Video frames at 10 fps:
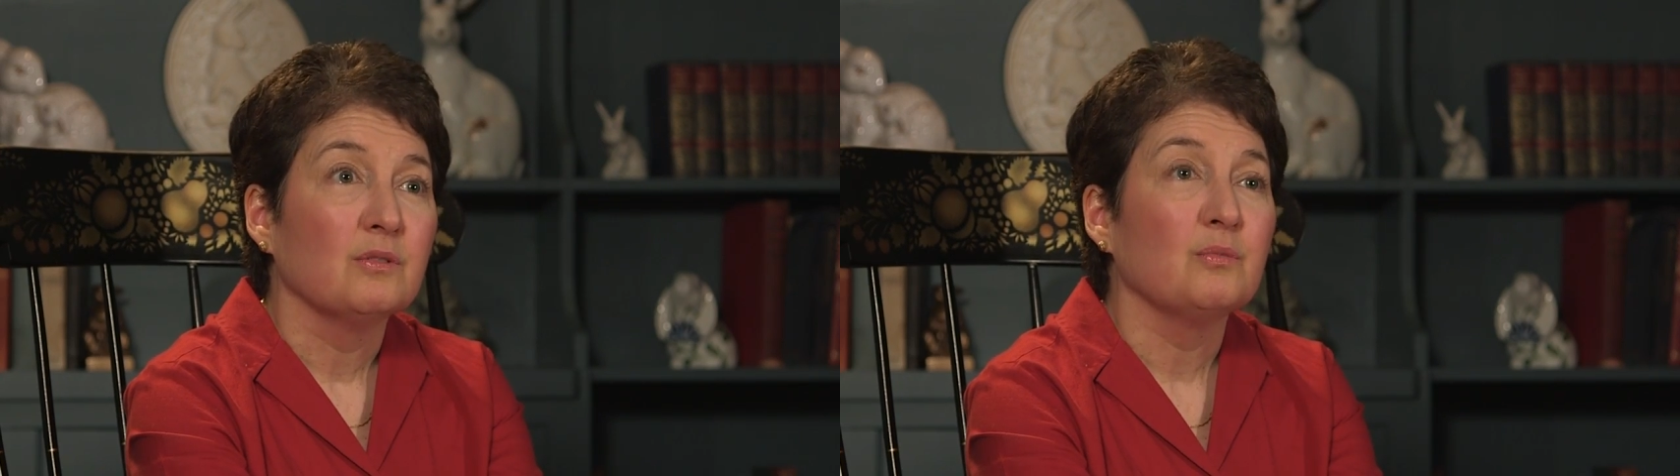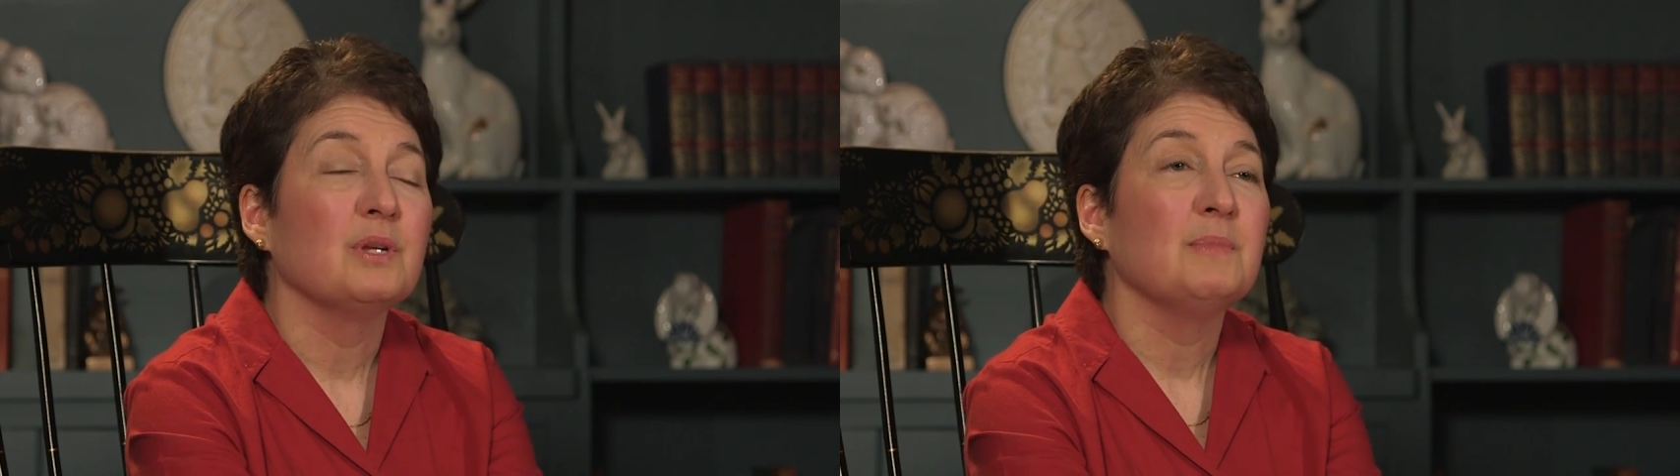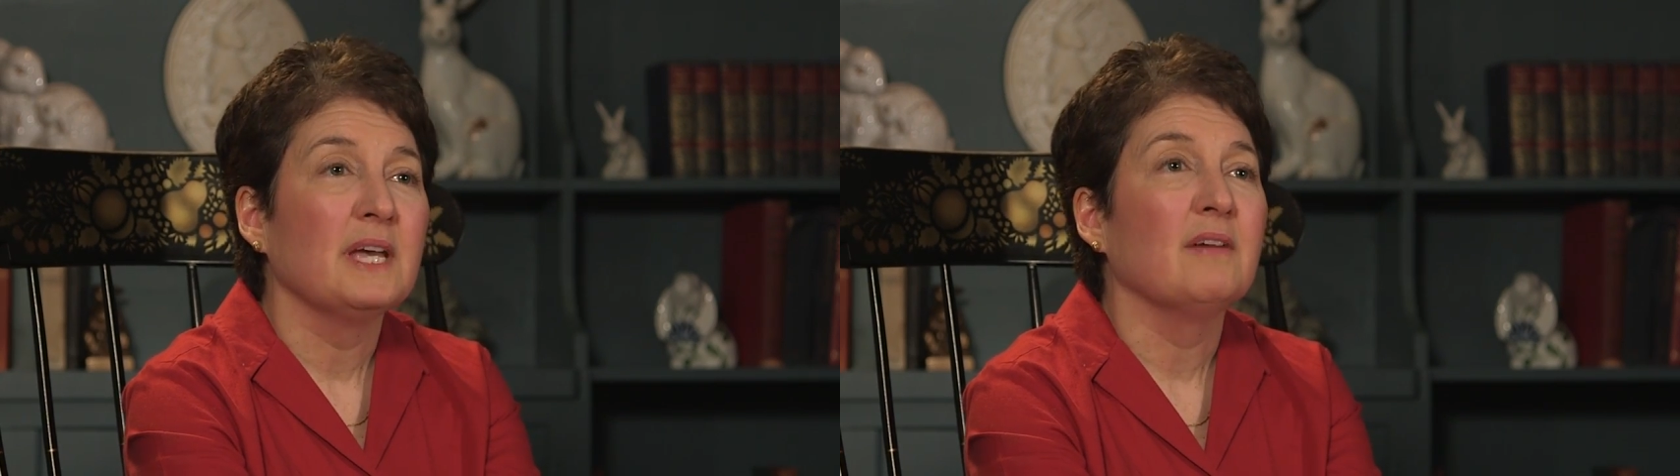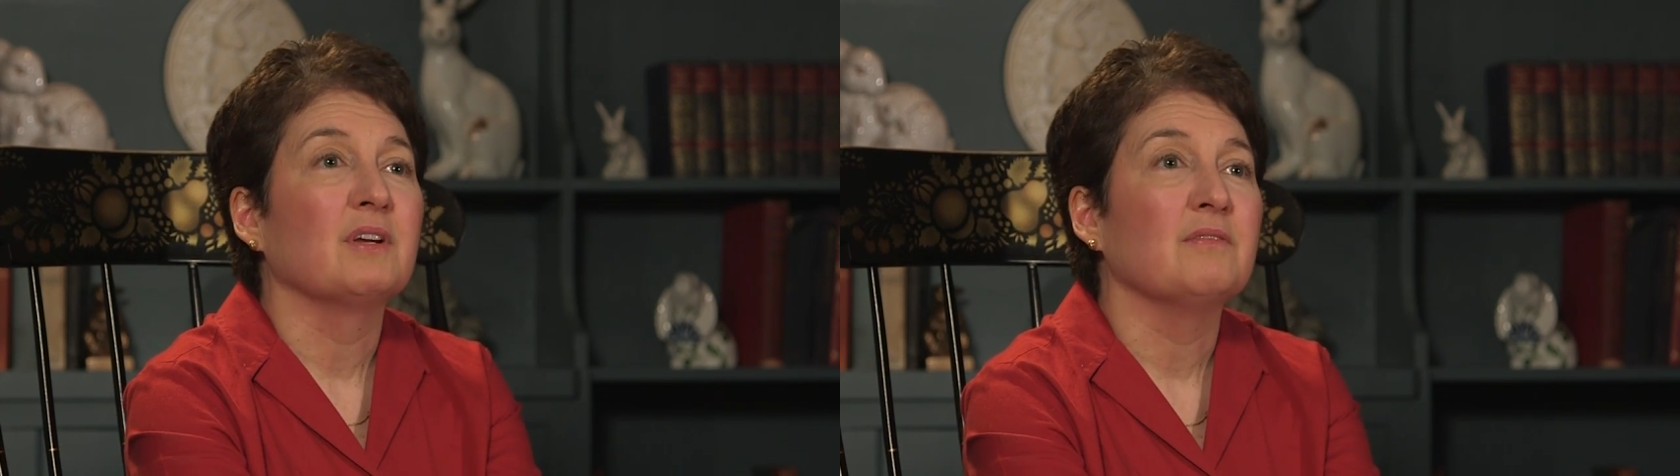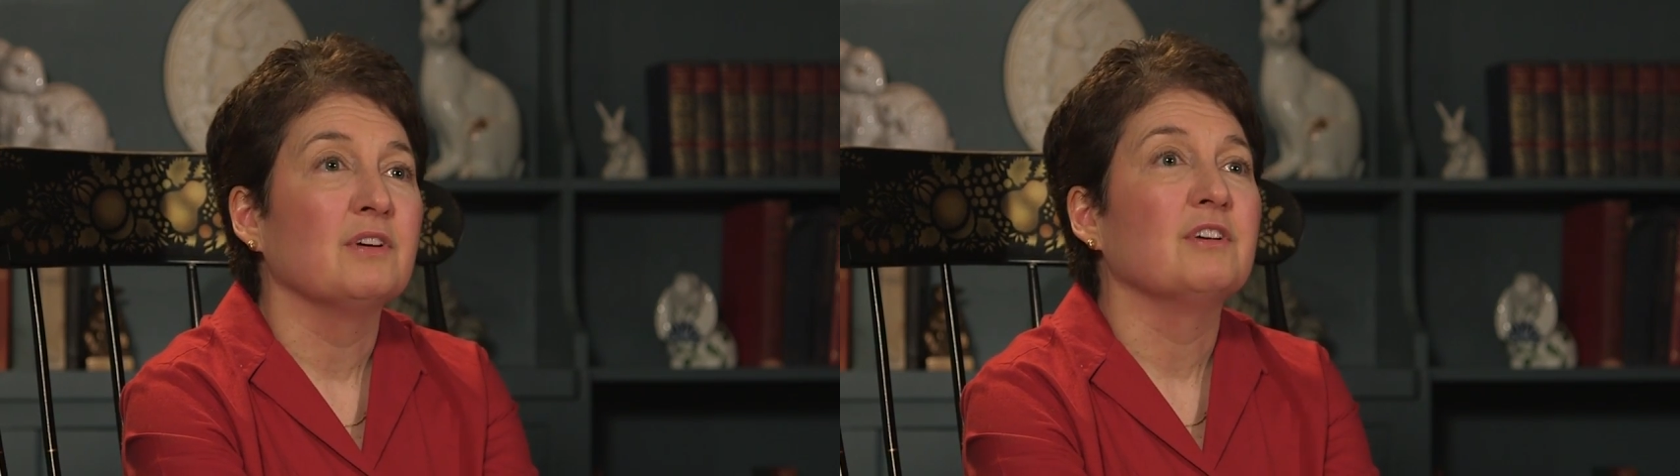we'd be
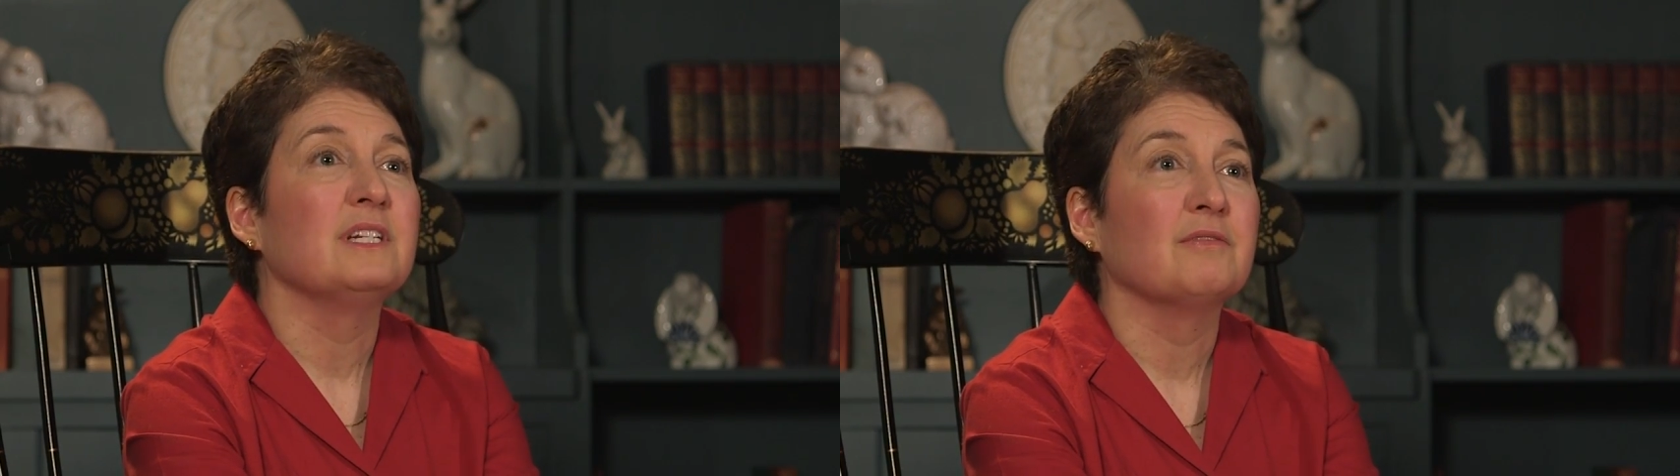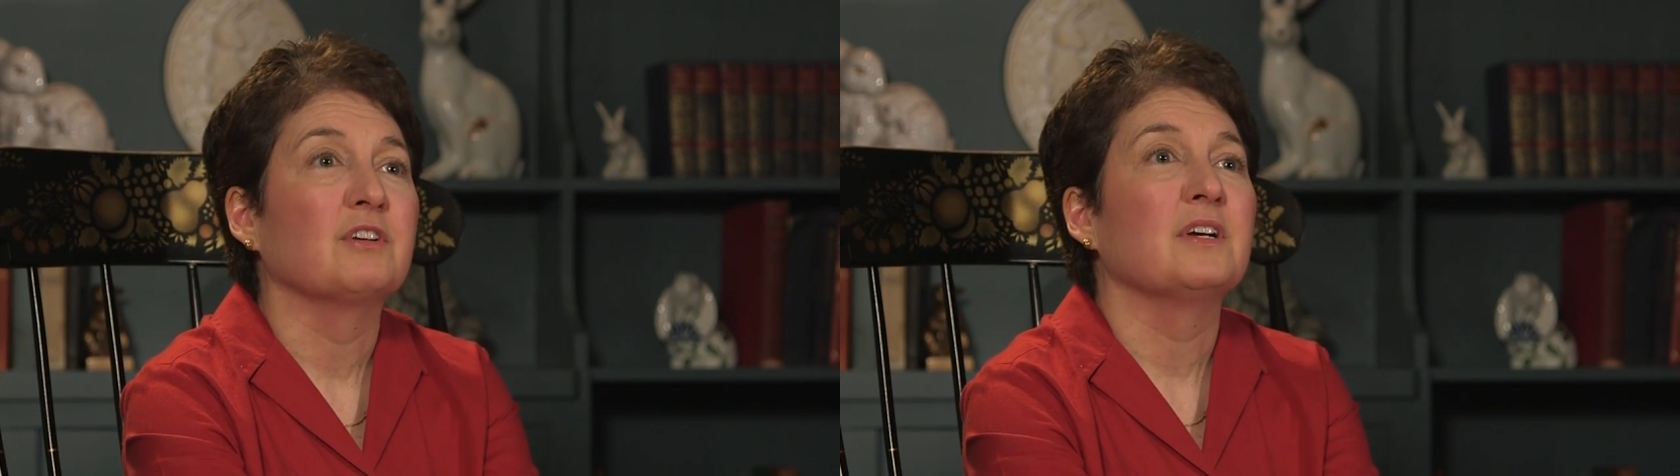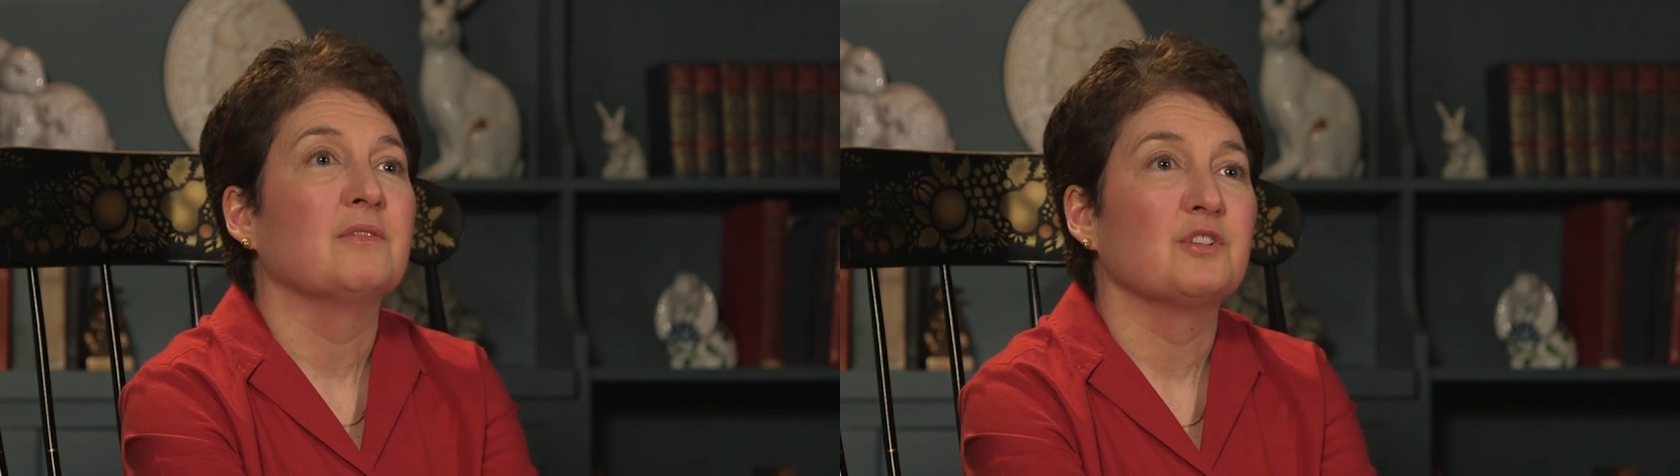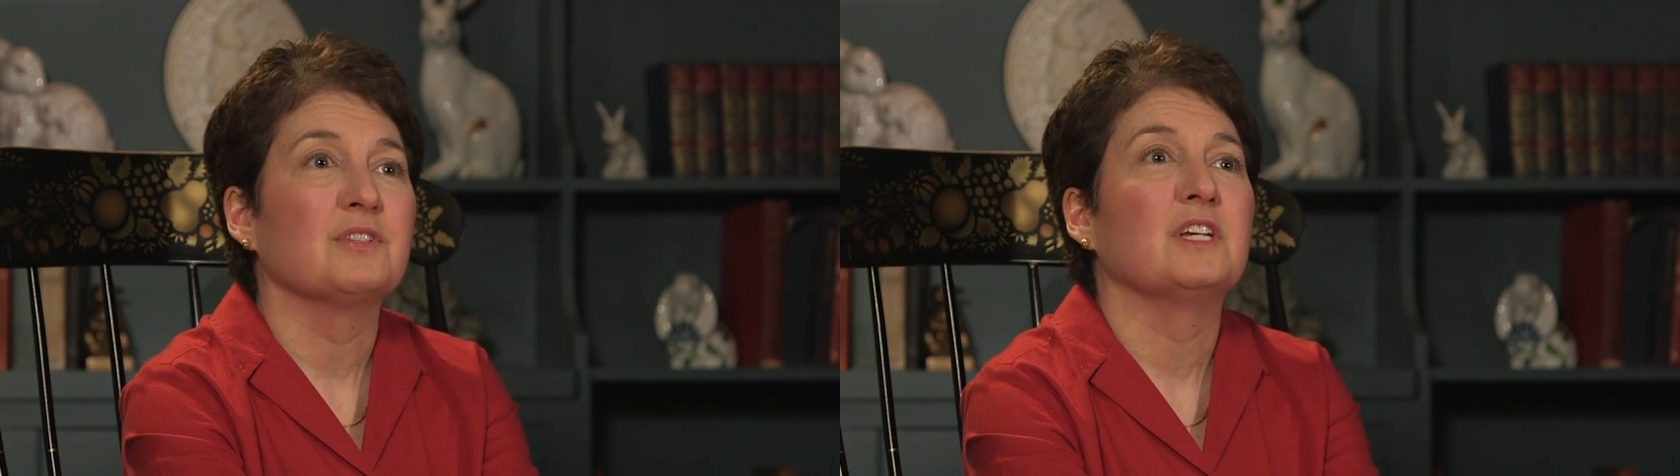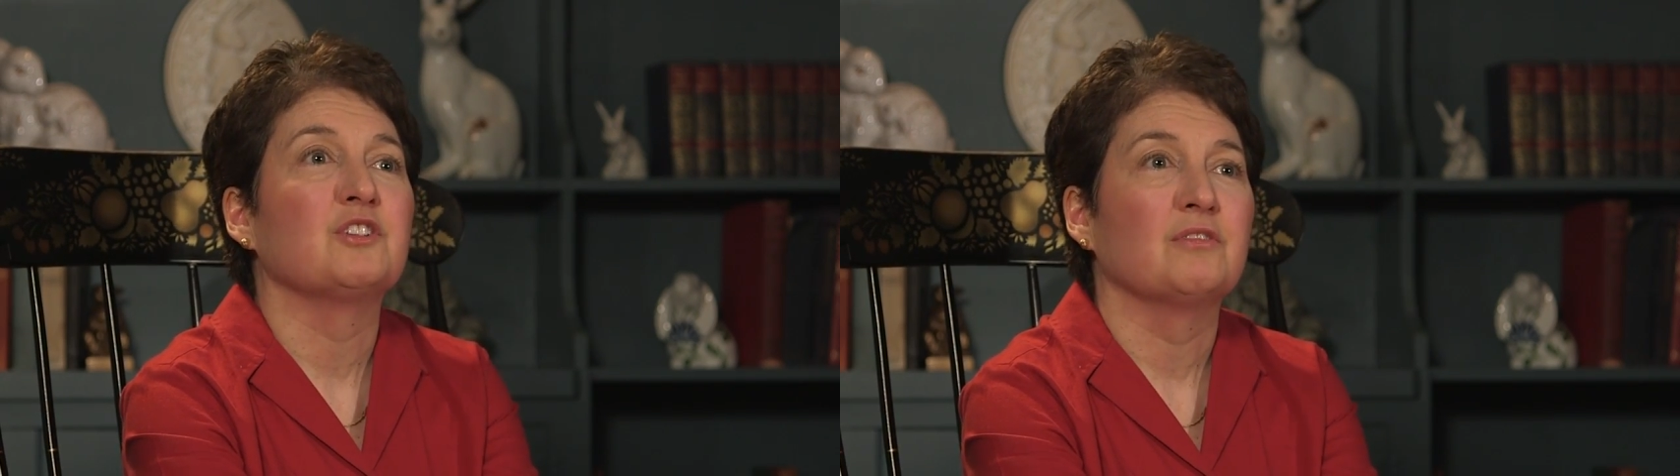having a very different
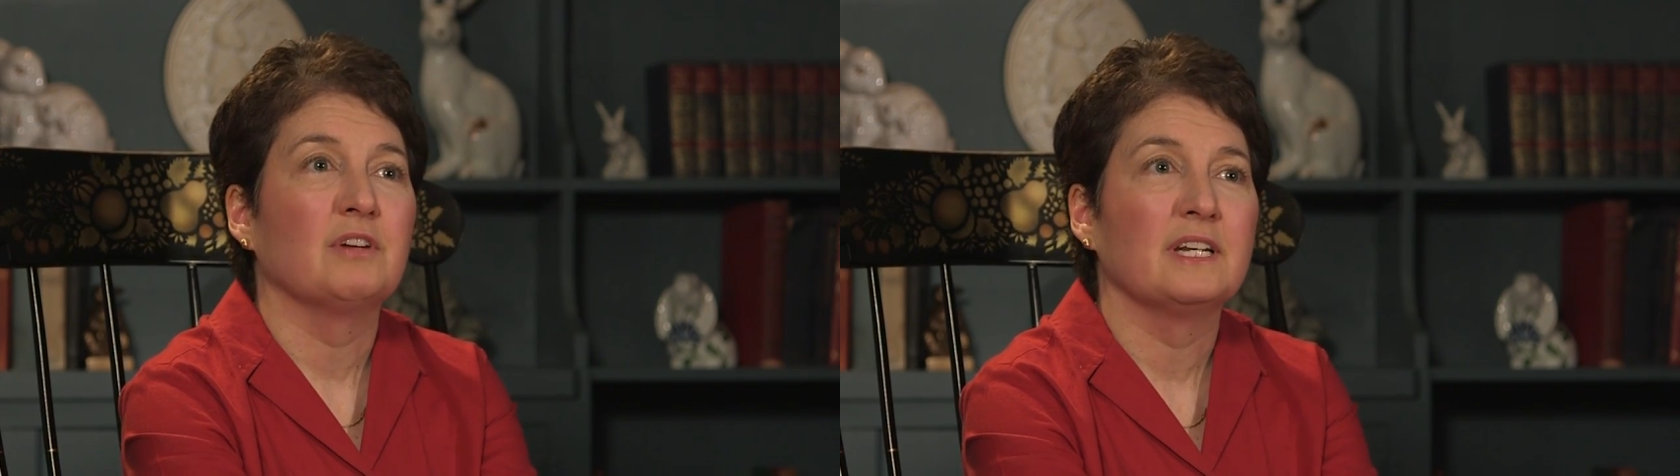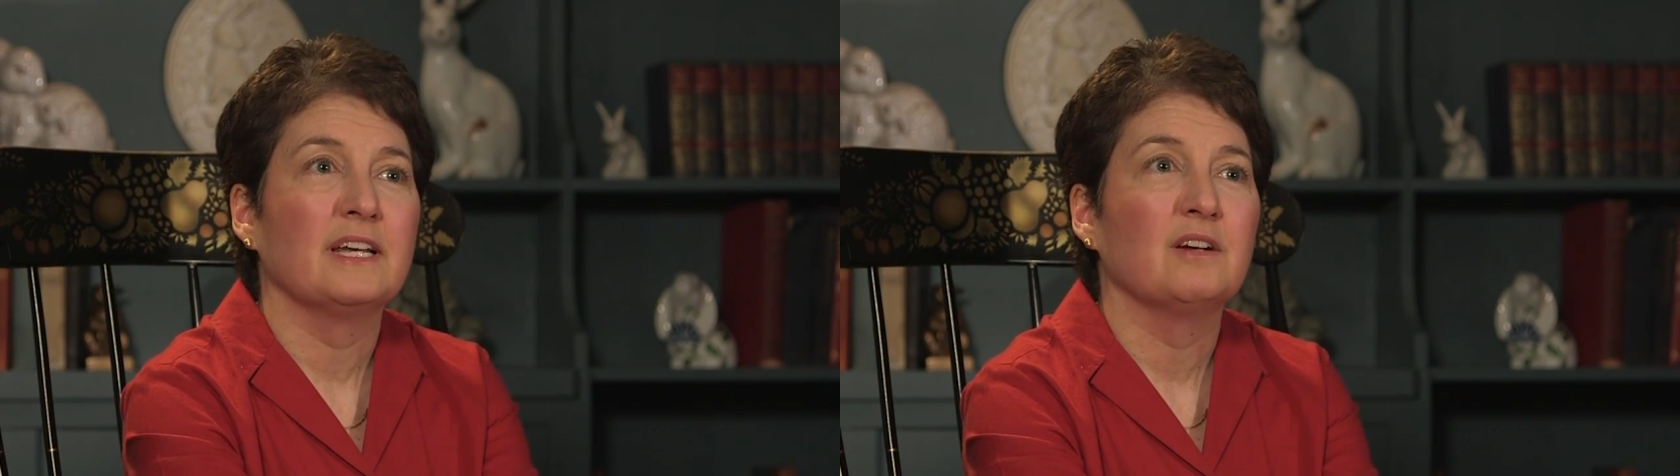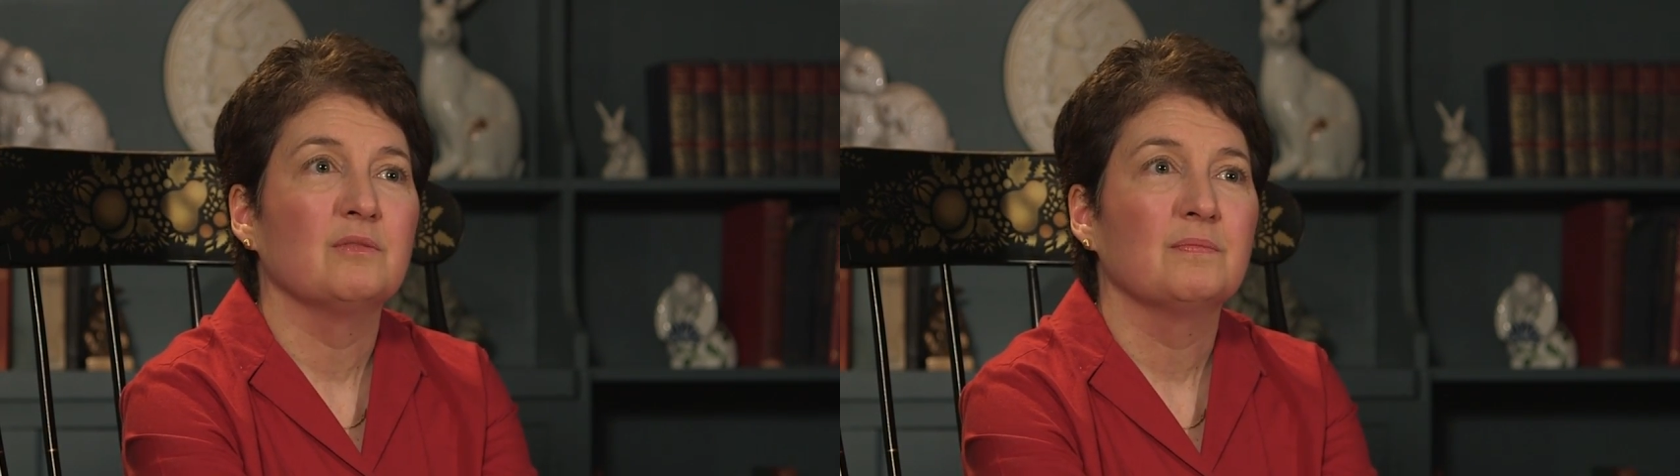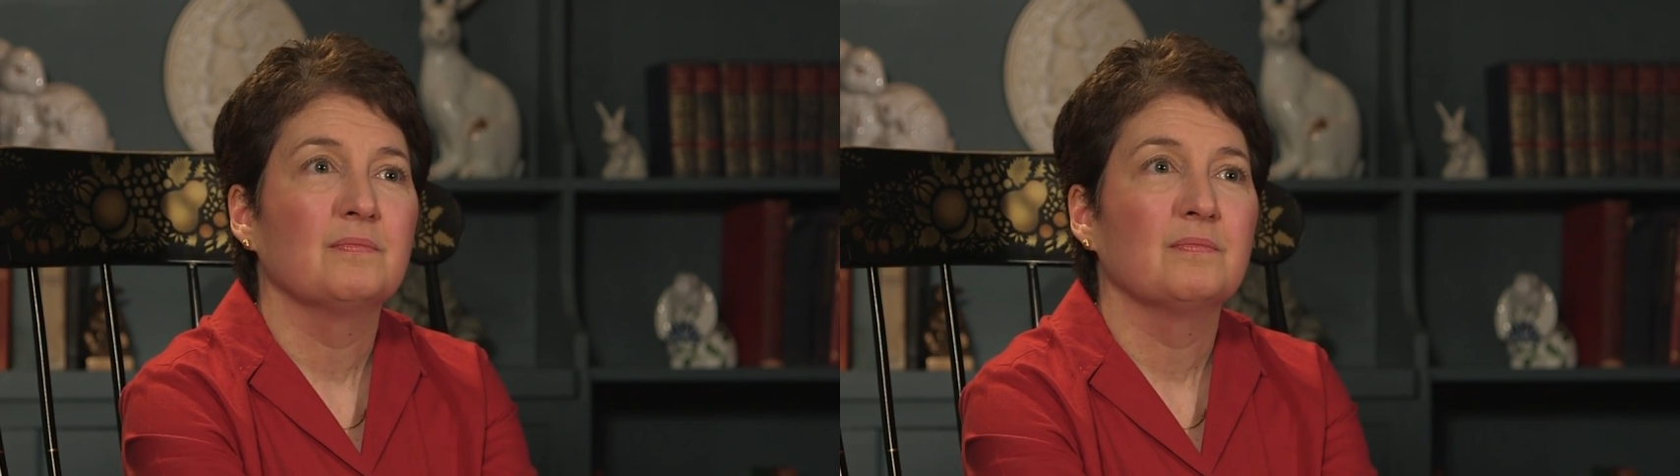conversation right now.